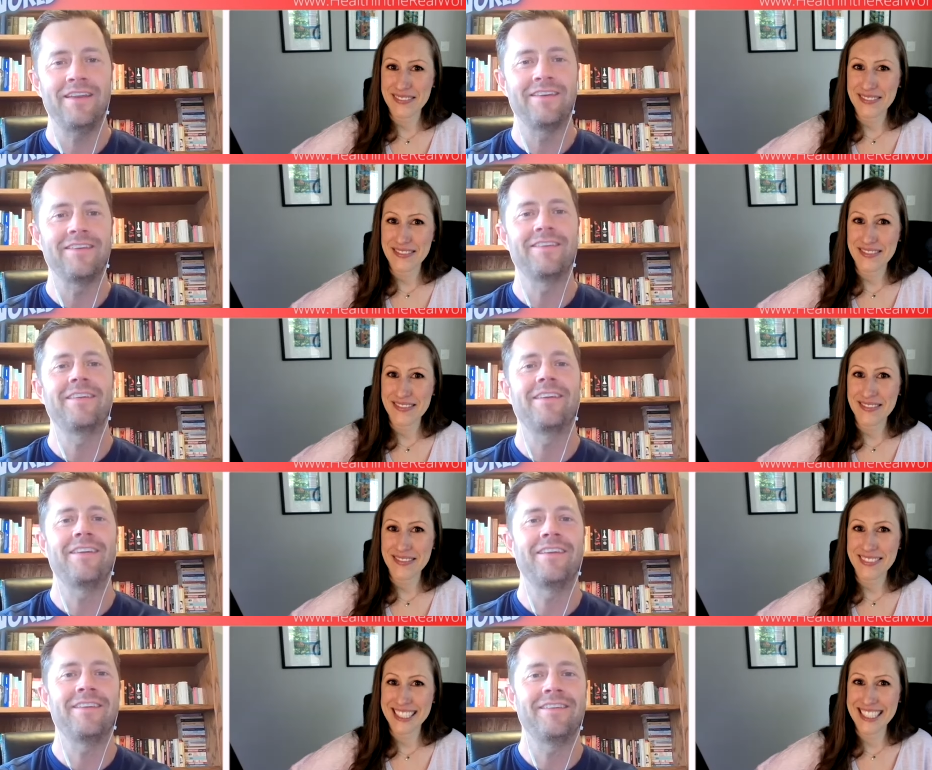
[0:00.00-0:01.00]
Speaker 1: and,
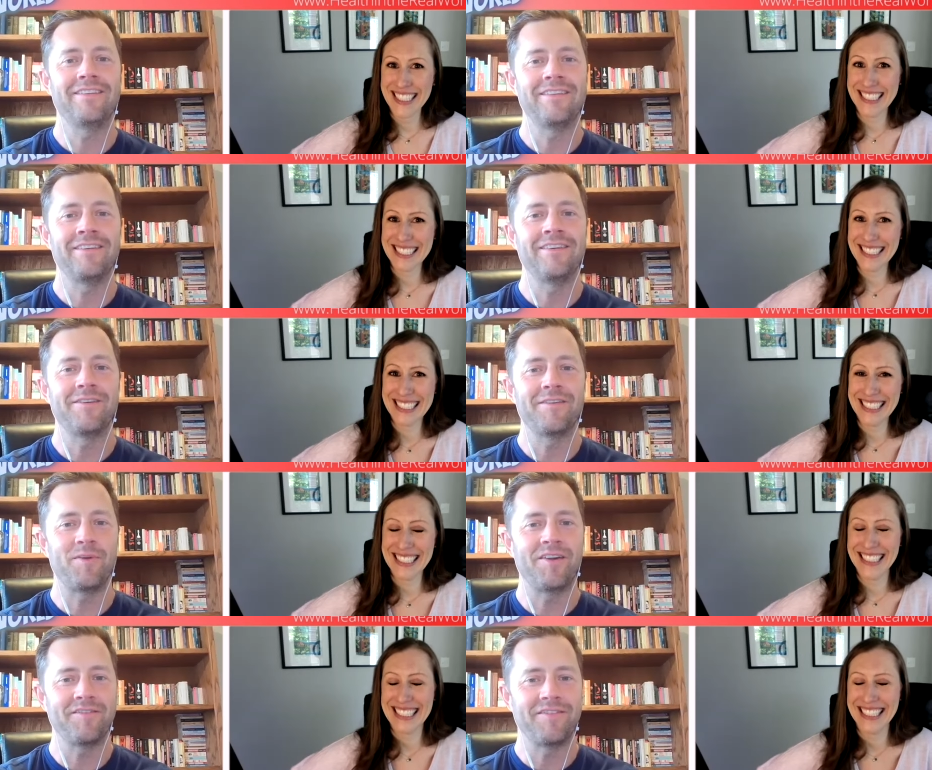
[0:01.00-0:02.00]
you know, as
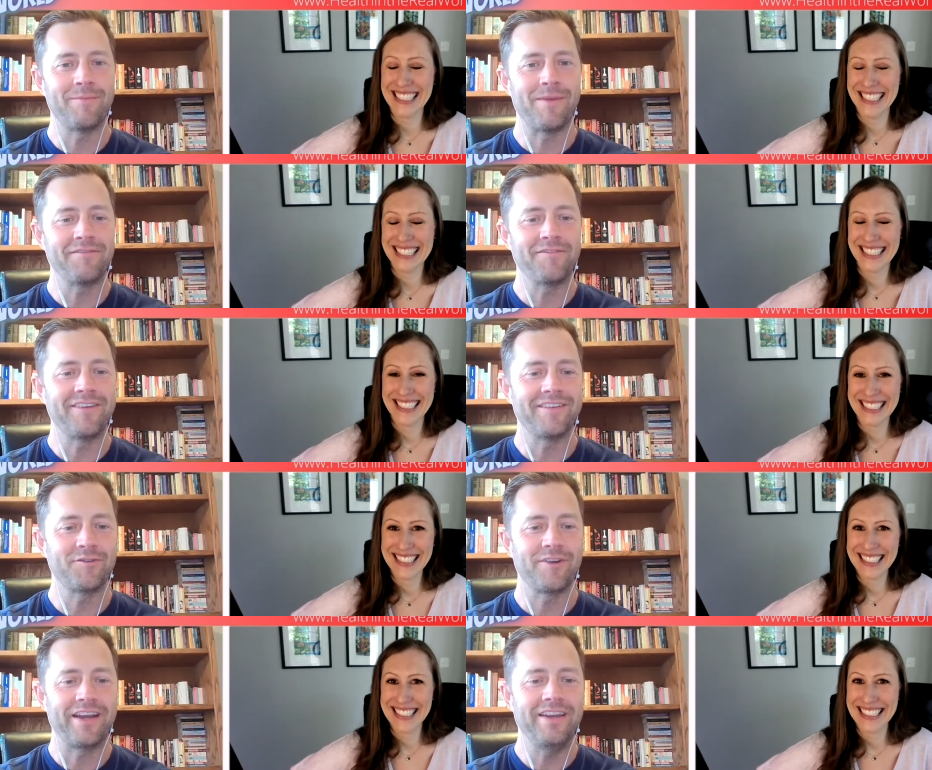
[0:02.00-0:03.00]
part of the mindfulness
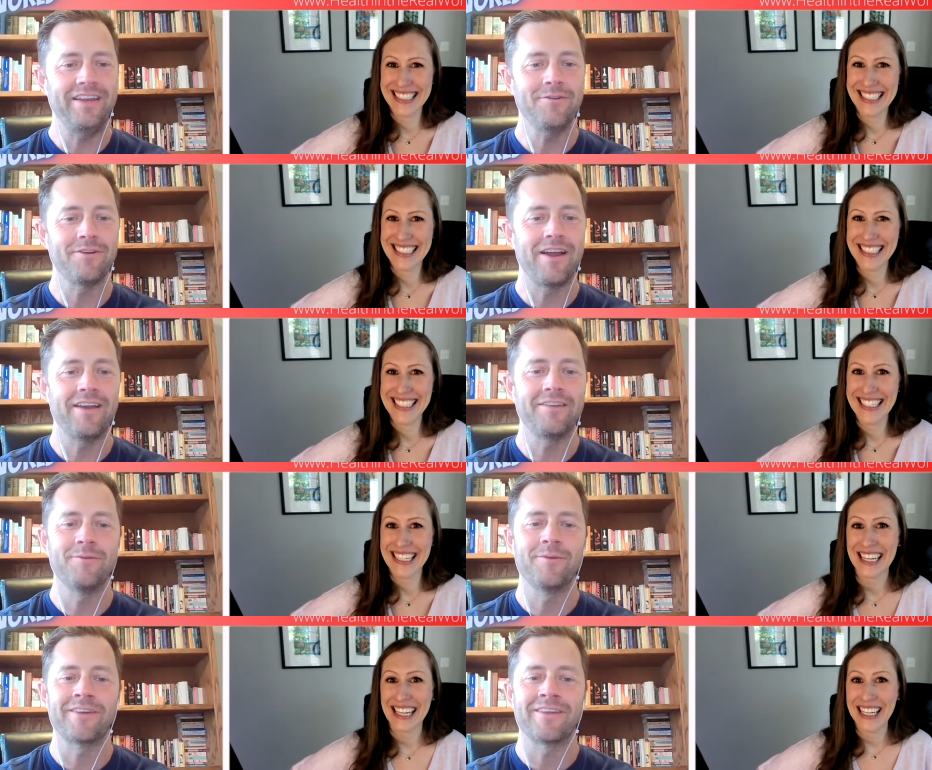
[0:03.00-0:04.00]
training, or how do you
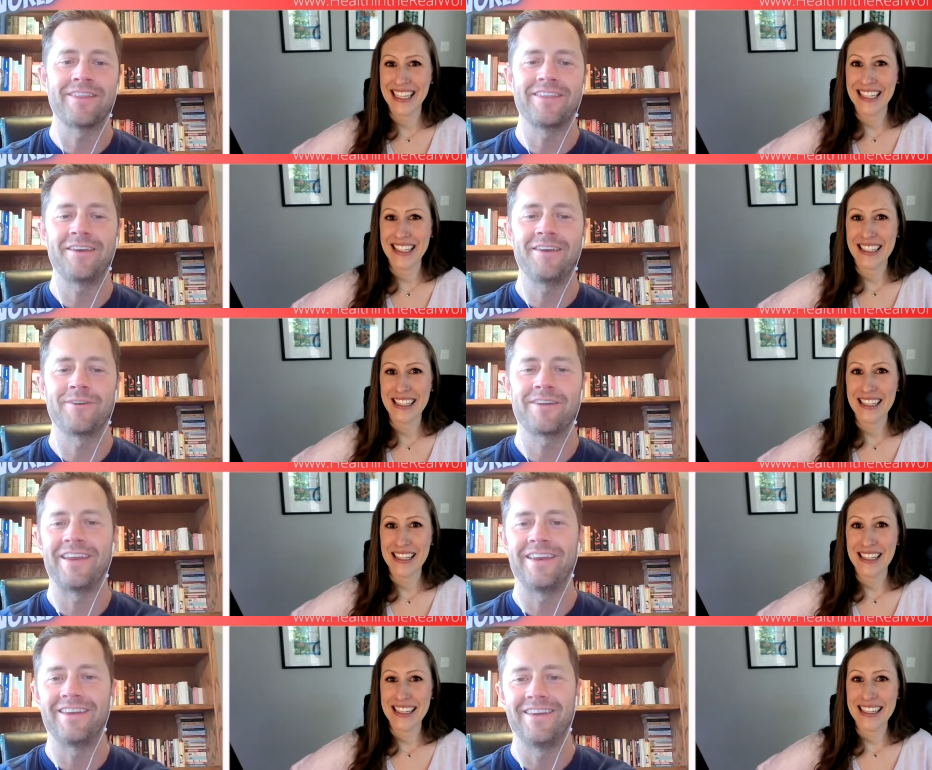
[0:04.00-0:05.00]
work, how do you work that
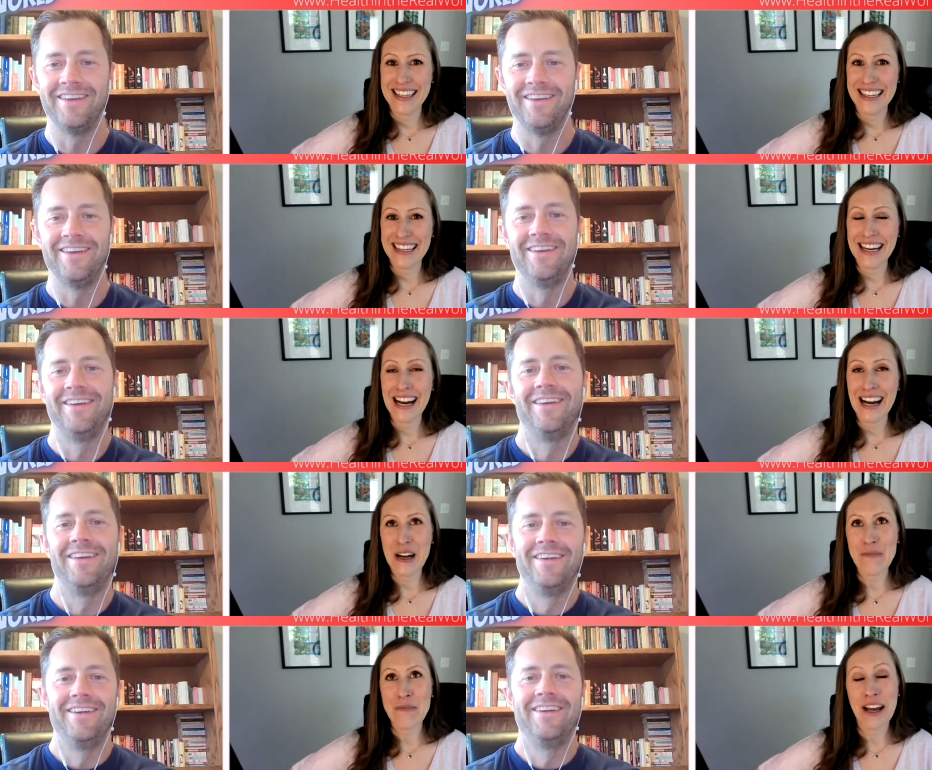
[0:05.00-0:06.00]
in?
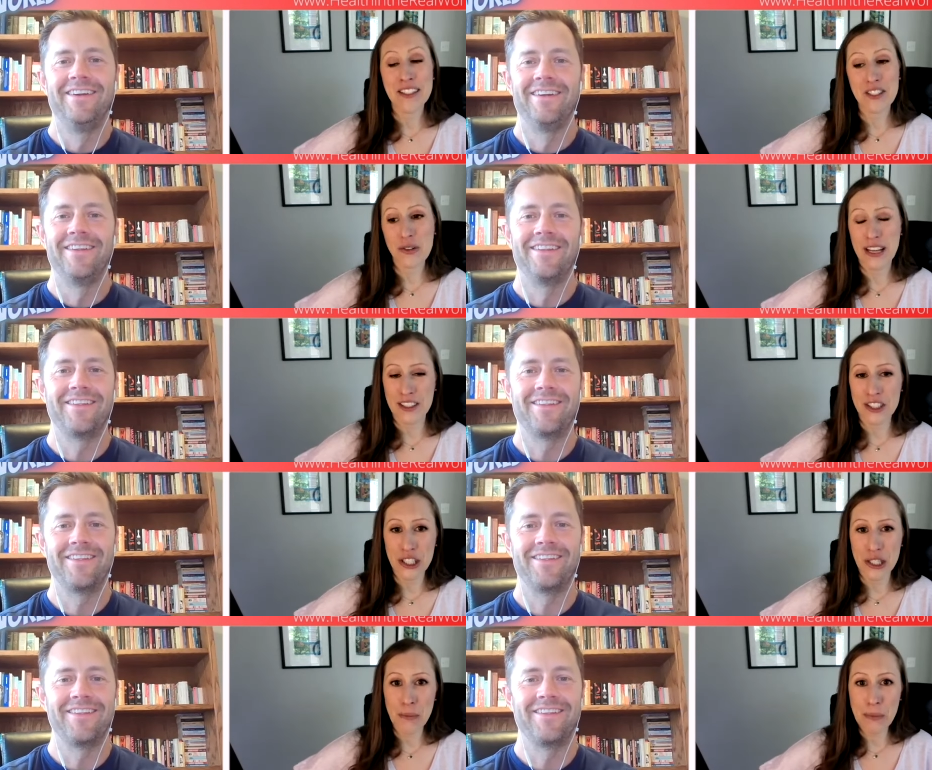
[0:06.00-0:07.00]
Speaker 2: Um, I don't
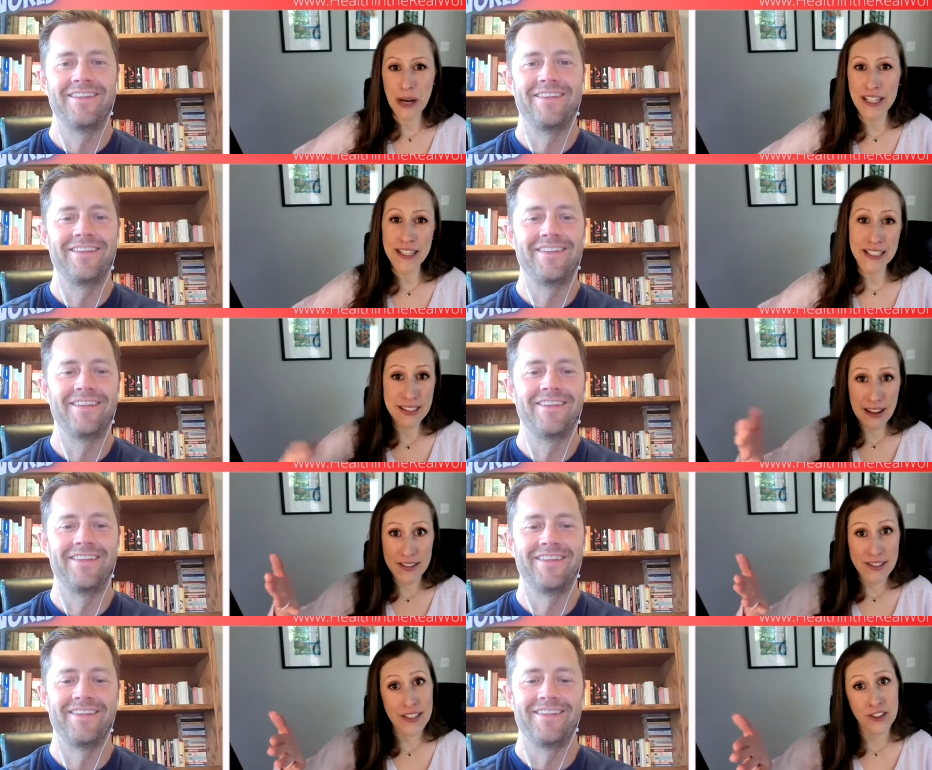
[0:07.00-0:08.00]
actually, but it
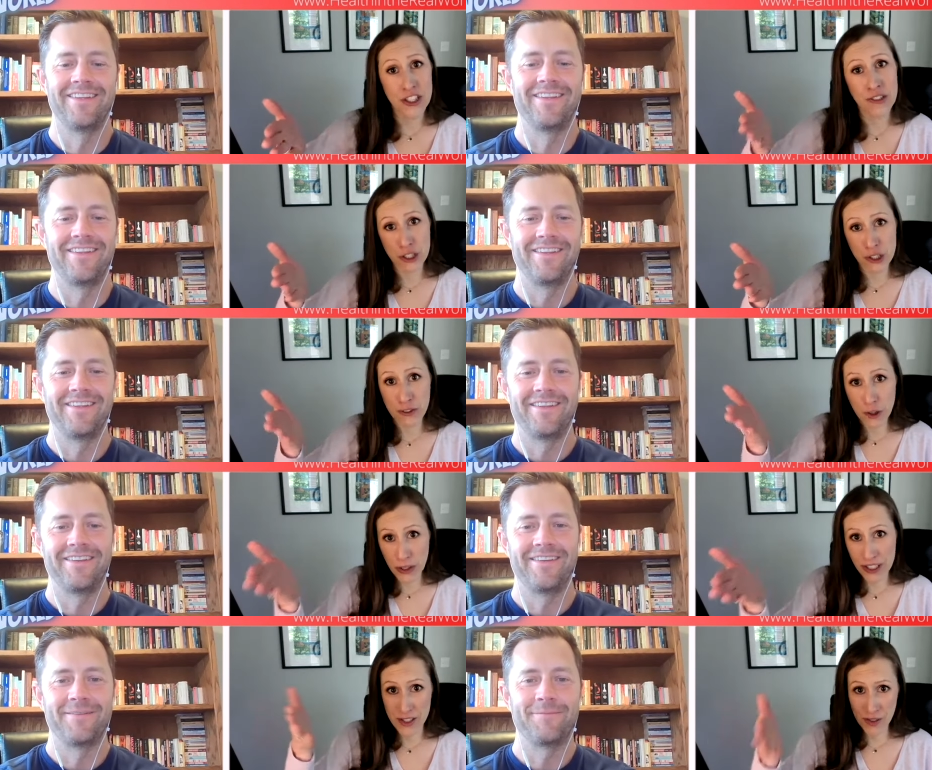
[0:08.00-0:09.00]
does. It shifts your
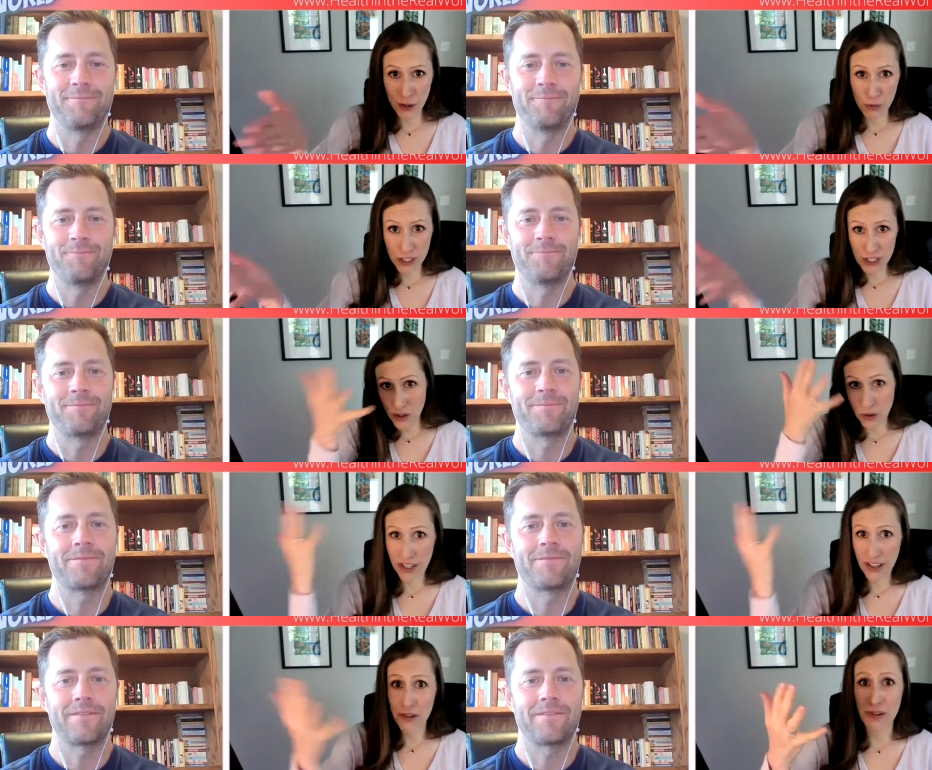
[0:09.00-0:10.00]
focus from what is going
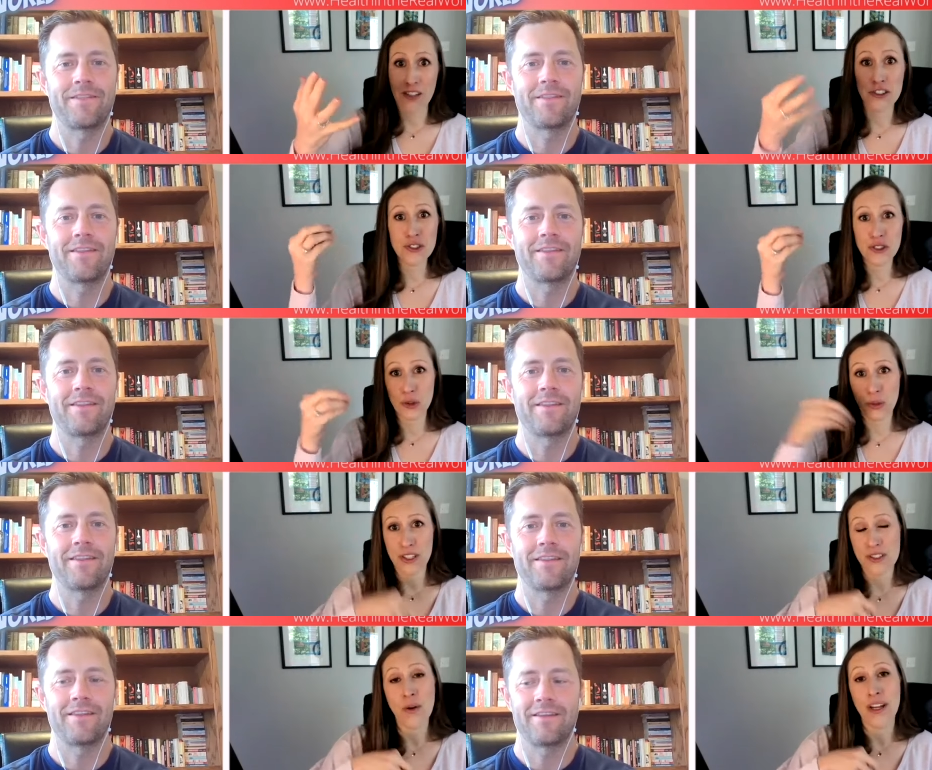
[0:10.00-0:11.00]
on around you to what is
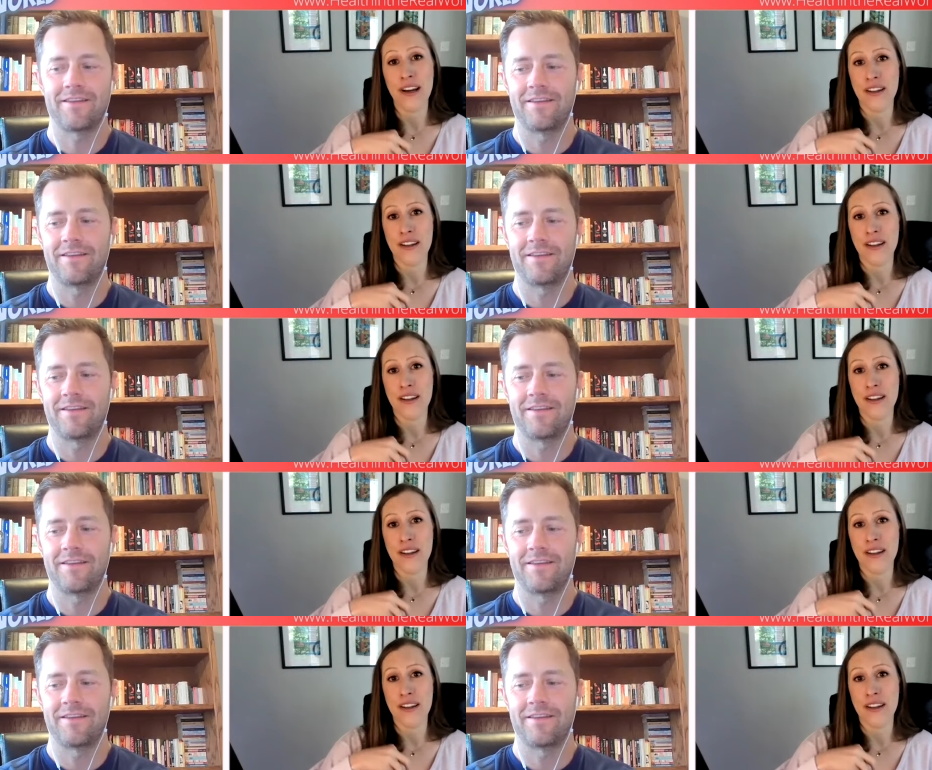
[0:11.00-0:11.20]
going on